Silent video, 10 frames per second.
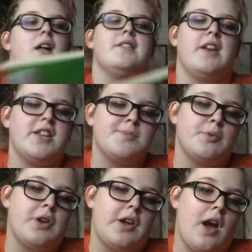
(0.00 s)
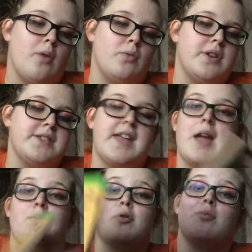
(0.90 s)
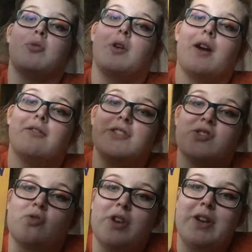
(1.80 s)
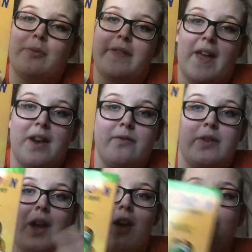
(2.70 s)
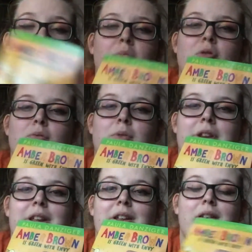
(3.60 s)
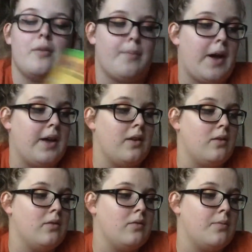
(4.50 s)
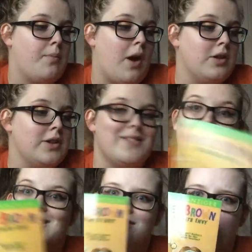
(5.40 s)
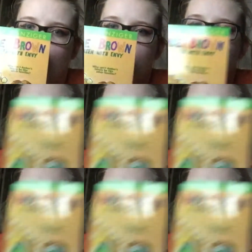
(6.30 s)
The next book I got was Amber Brown is Green with Envy. I remember reading by Paula Danziger.